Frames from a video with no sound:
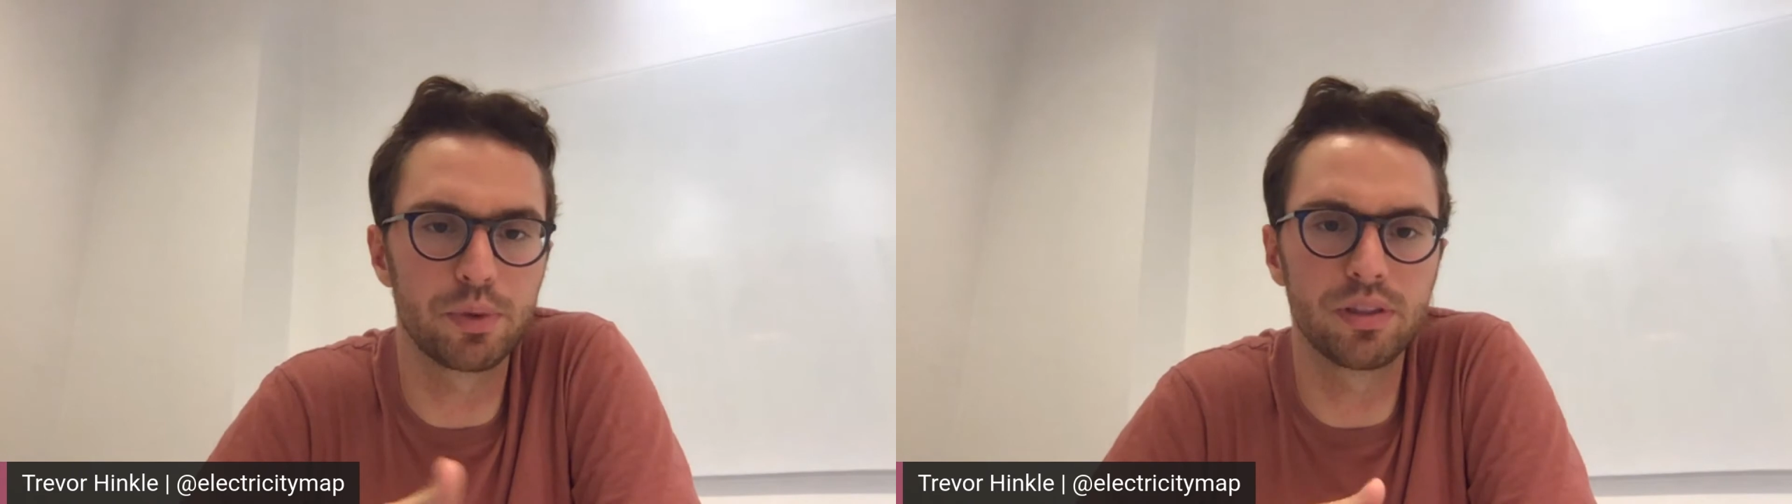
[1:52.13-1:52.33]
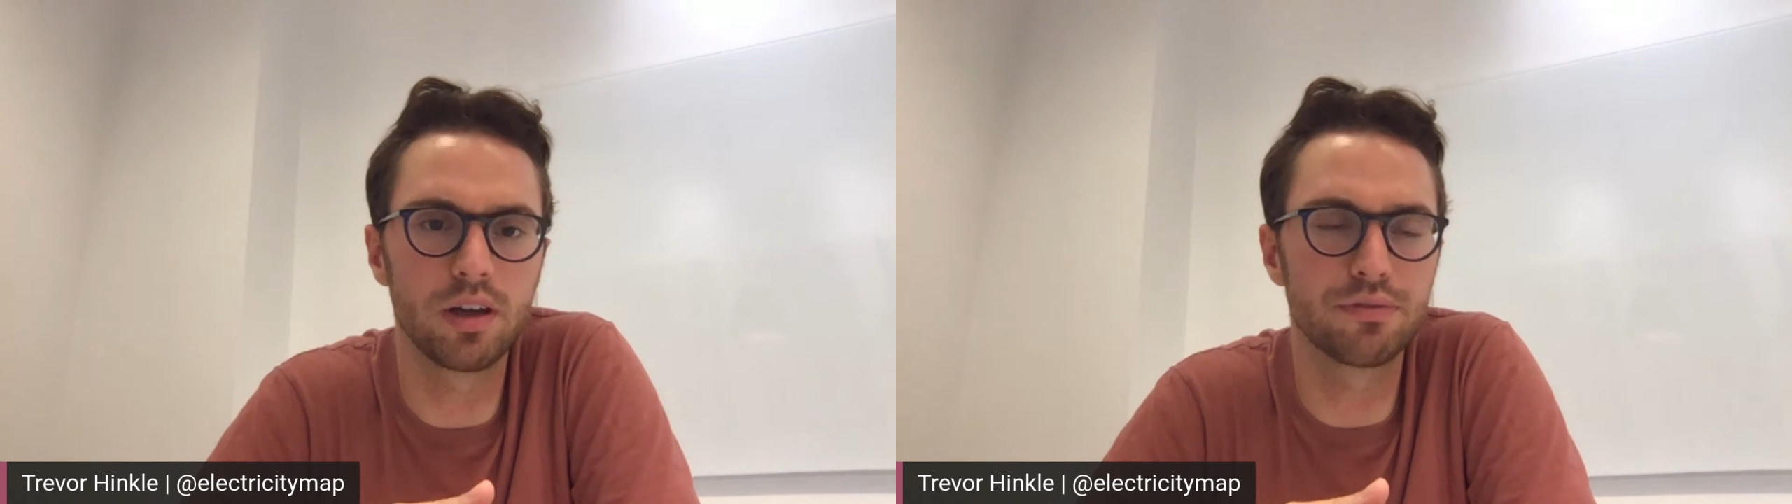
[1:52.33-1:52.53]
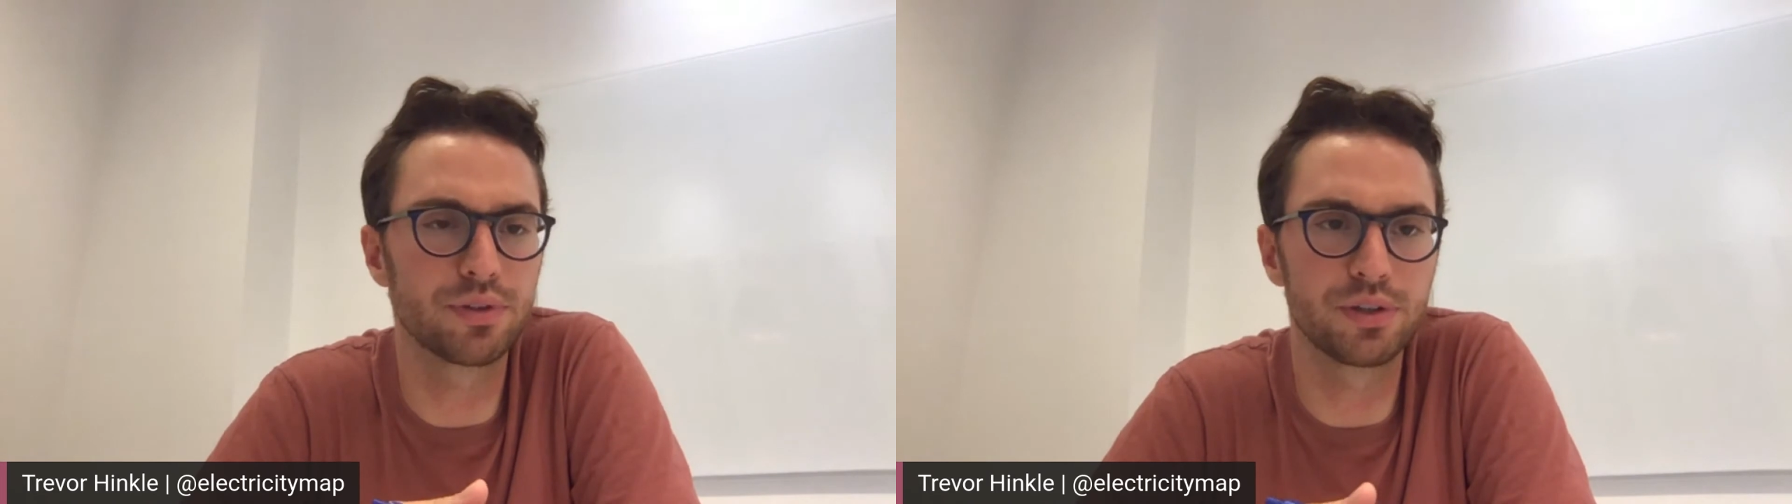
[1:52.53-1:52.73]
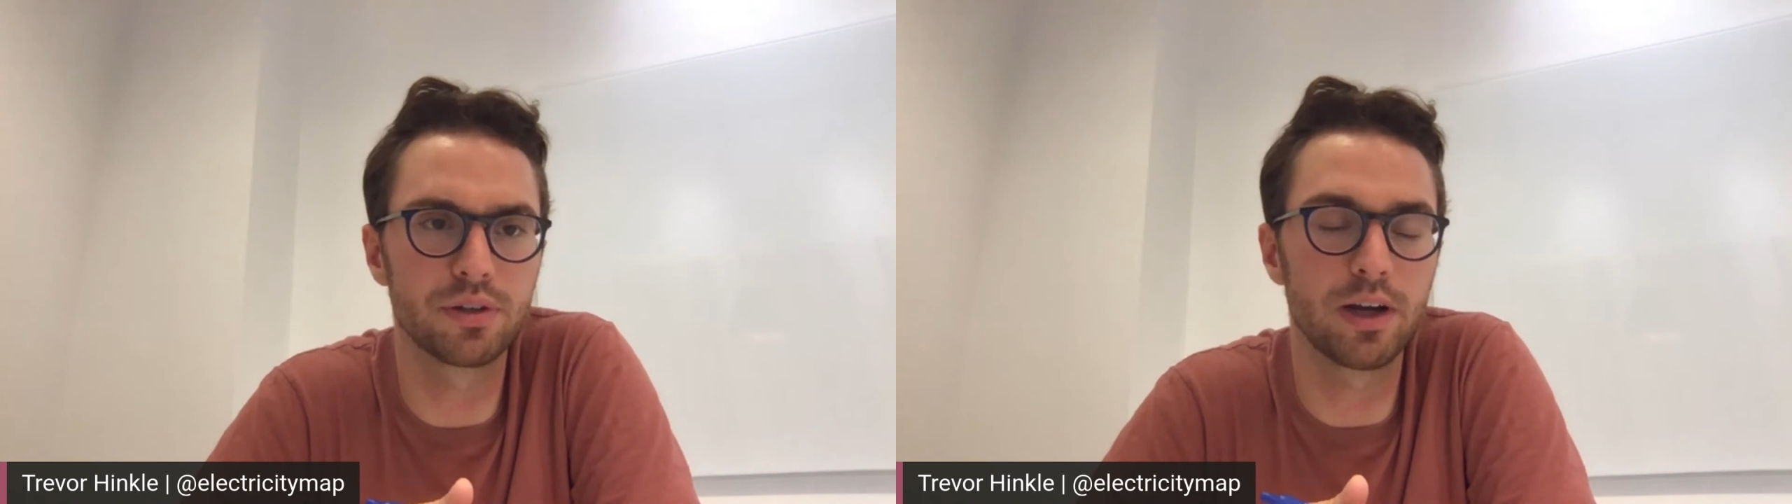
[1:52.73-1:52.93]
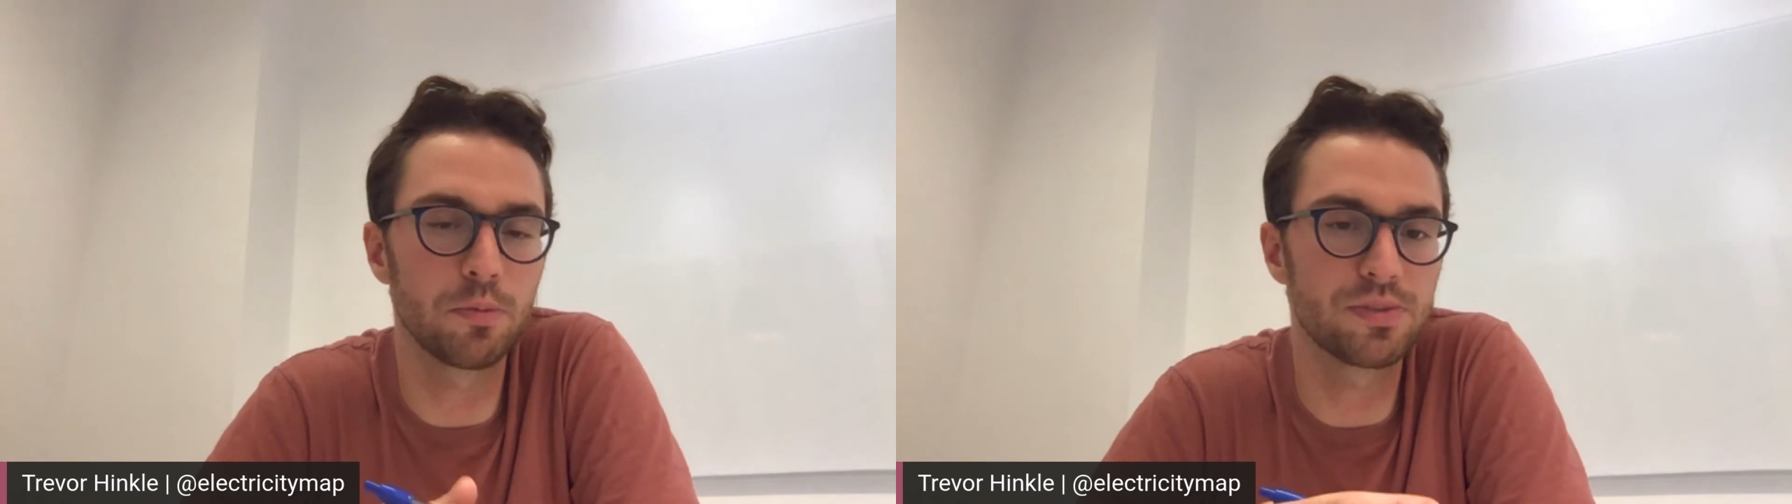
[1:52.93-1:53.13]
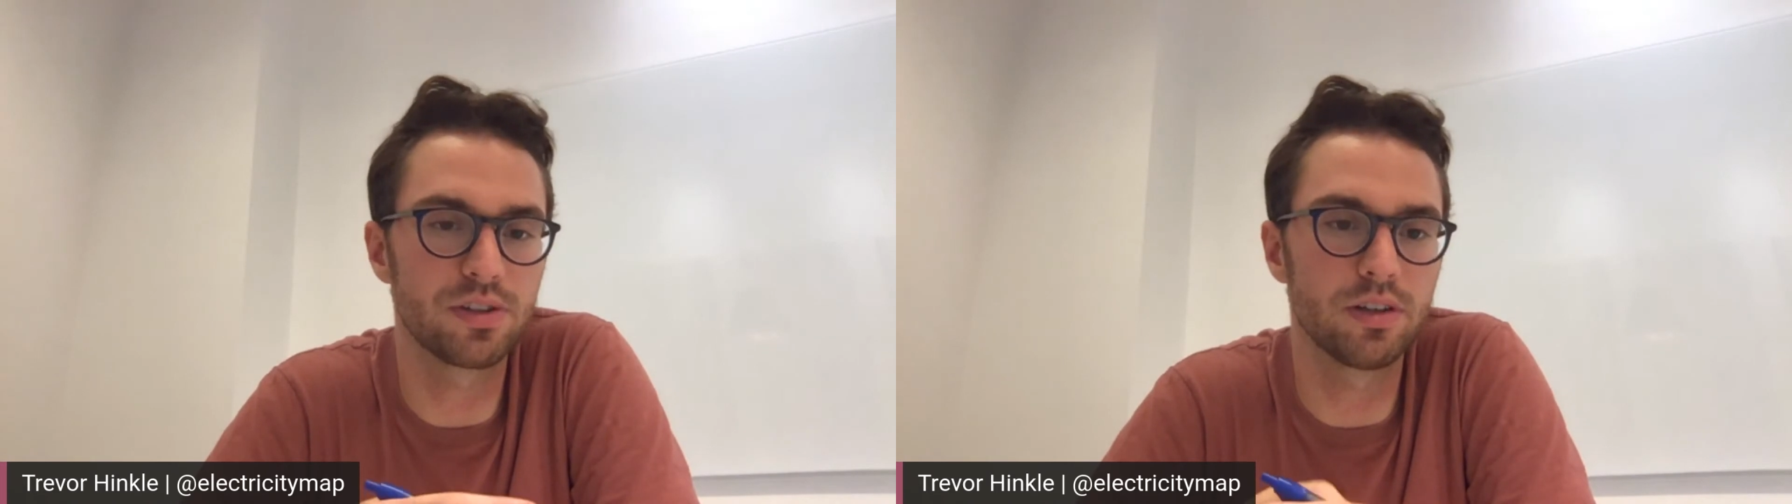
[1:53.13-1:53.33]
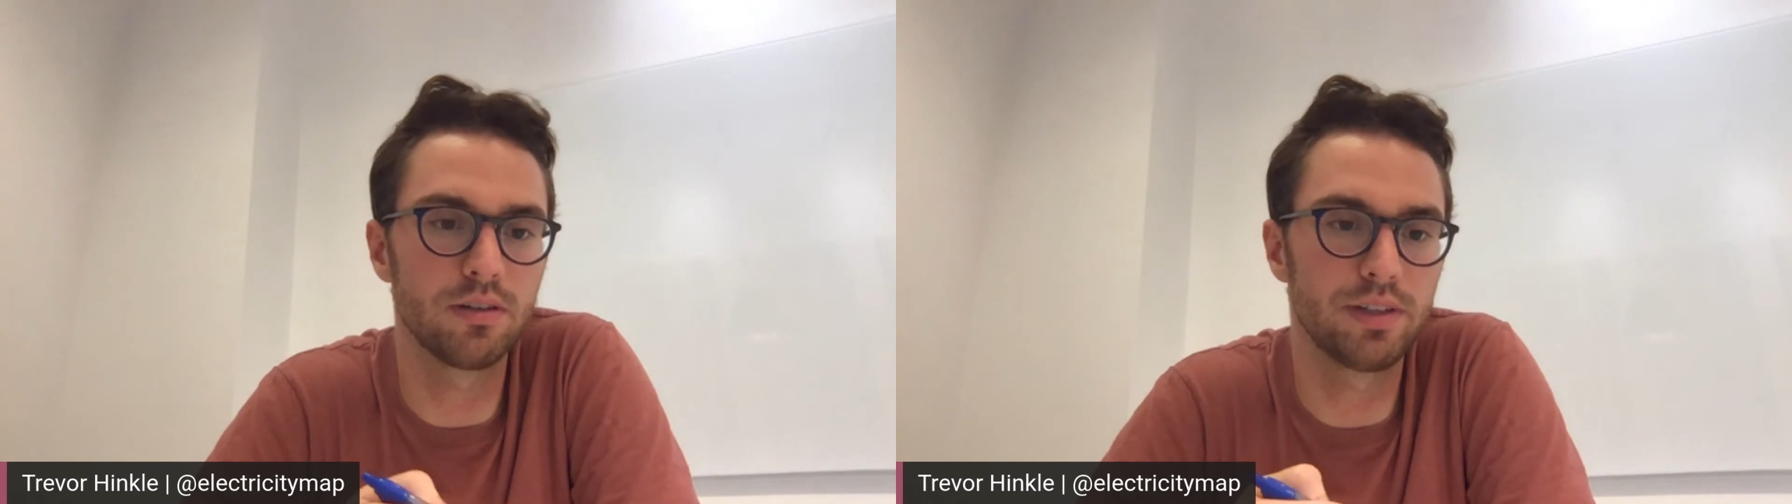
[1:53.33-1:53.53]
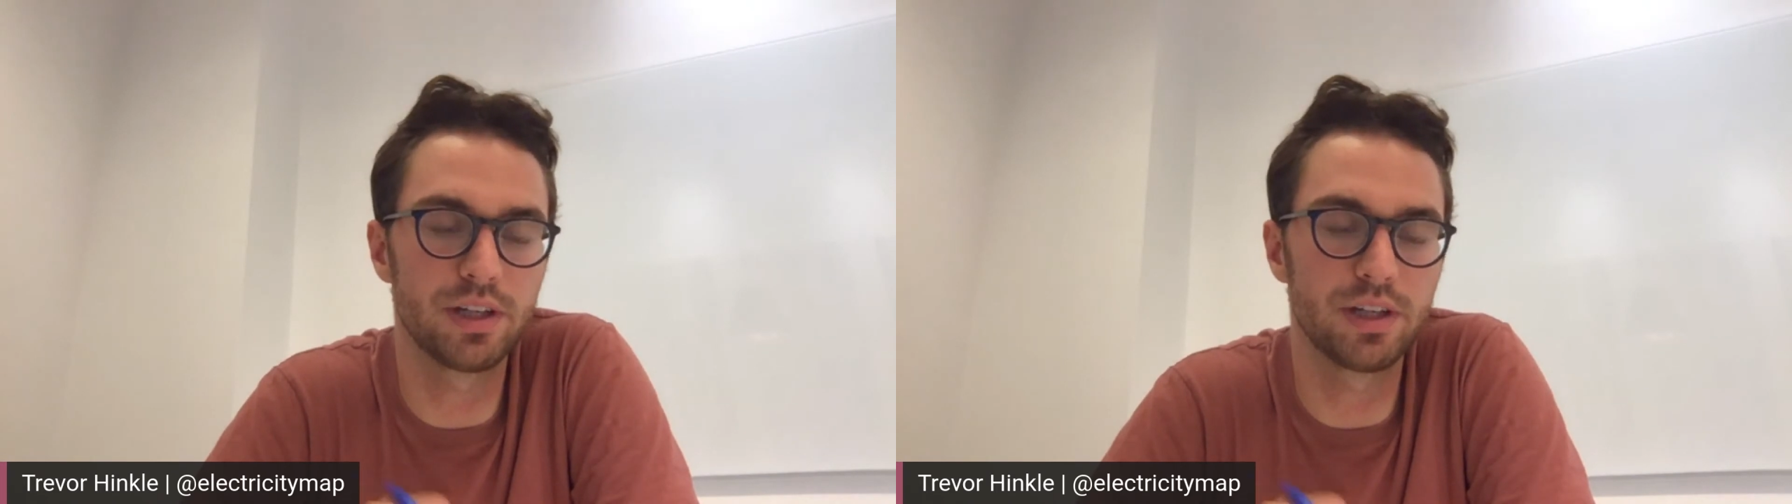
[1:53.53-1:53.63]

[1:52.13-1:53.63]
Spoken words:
we'd love for your help to